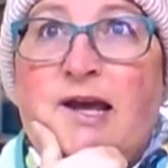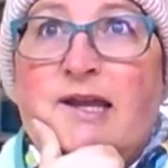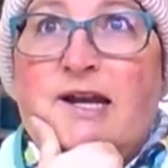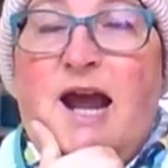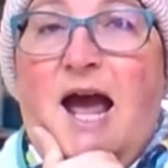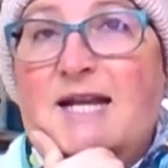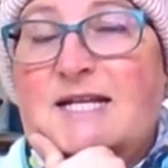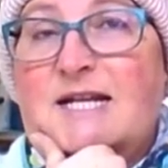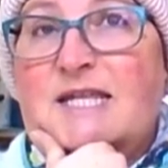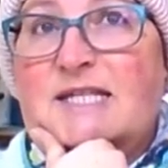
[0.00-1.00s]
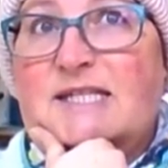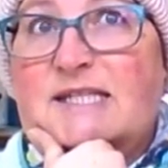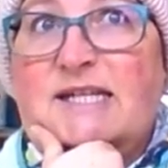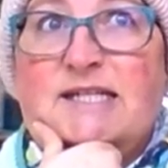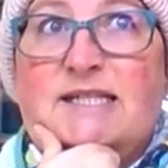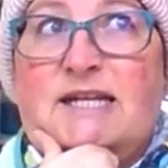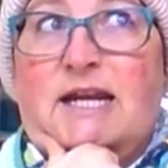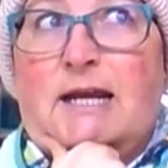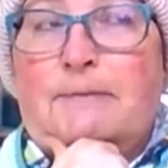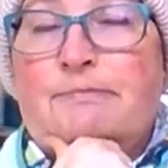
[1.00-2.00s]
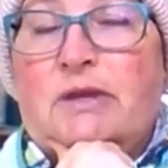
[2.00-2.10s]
Then he had another CT,